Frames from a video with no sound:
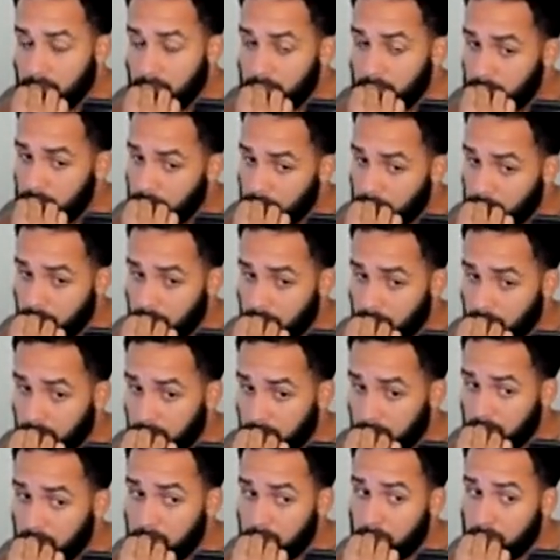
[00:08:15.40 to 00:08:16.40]

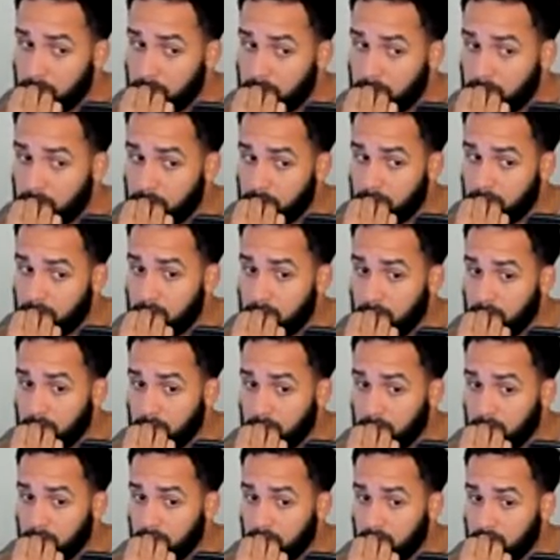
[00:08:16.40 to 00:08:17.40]

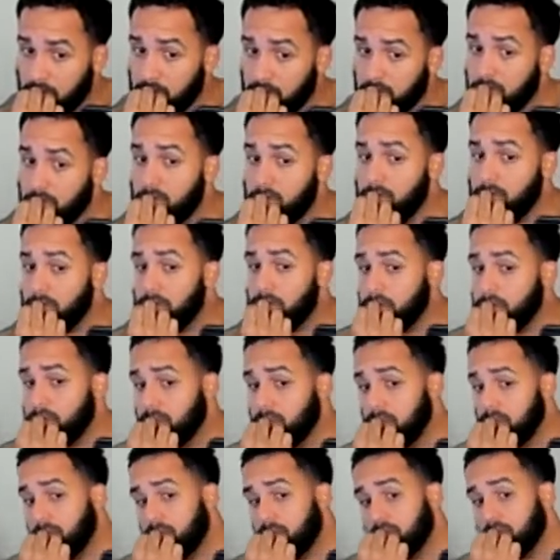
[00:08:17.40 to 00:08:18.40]

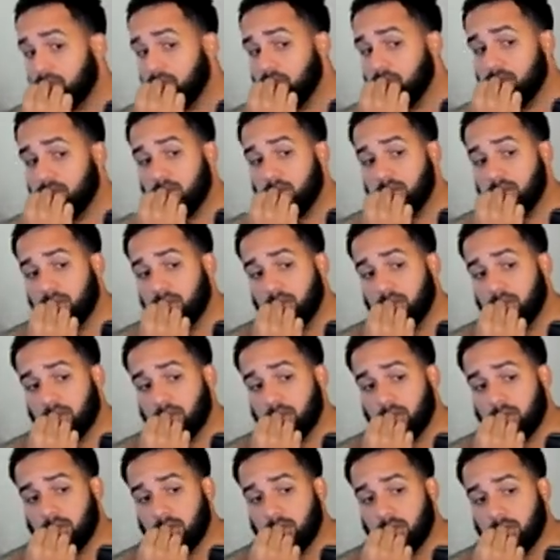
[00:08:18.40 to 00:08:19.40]

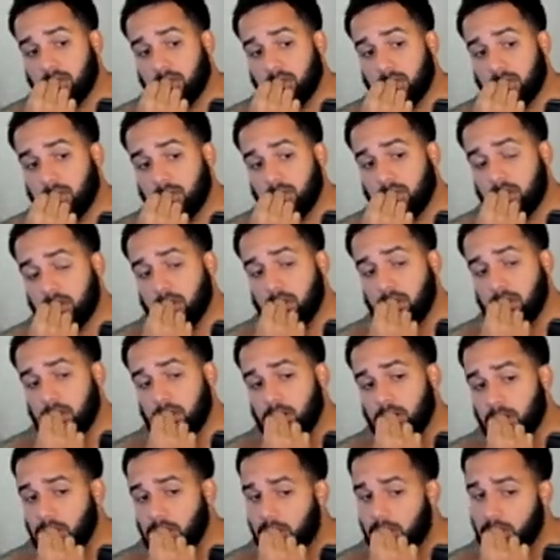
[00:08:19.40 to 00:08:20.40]

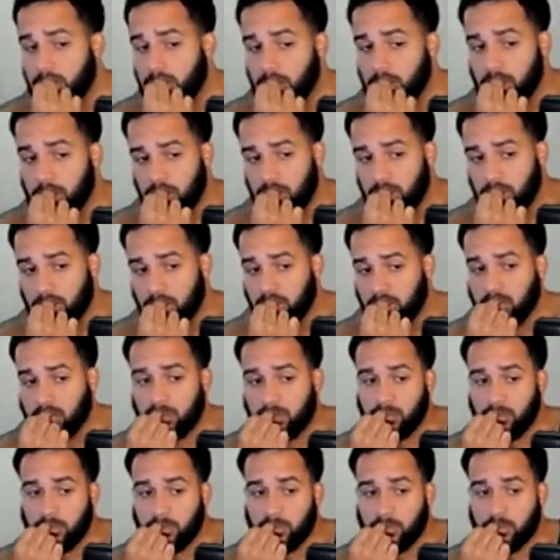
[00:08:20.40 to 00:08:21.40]

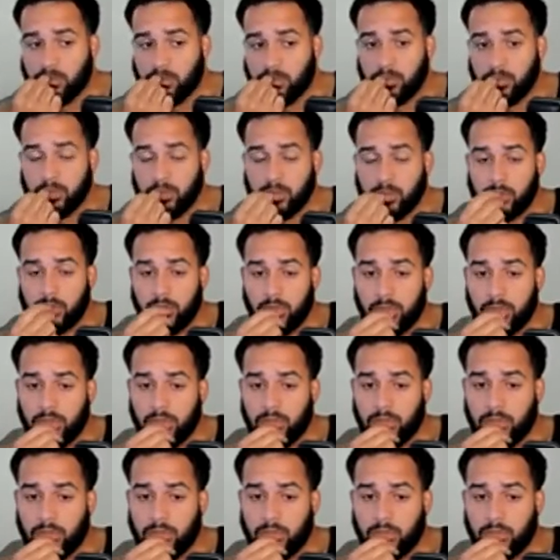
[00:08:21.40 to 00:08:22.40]
The person shown says nothing.